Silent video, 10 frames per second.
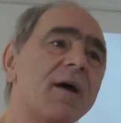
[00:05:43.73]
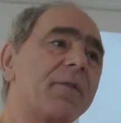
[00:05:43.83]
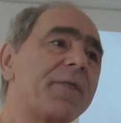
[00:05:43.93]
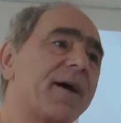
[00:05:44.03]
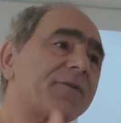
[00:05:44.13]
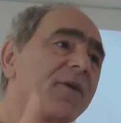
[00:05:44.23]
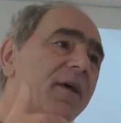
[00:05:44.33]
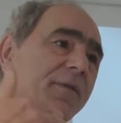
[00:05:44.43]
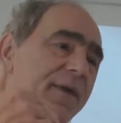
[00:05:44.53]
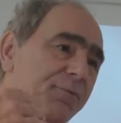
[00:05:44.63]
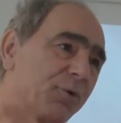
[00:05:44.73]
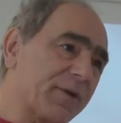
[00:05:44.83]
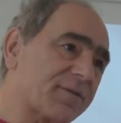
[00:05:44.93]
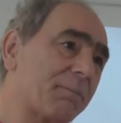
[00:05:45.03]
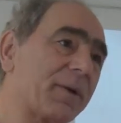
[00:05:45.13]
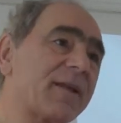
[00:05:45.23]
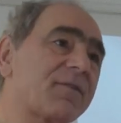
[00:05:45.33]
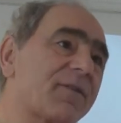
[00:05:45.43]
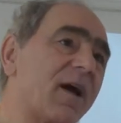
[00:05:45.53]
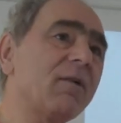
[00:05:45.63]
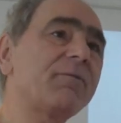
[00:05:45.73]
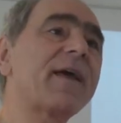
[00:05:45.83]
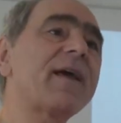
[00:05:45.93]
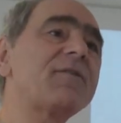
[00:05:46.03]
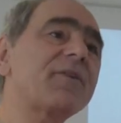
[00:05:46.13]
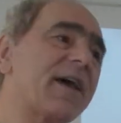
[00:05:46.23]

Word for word: that the food assembly itself gains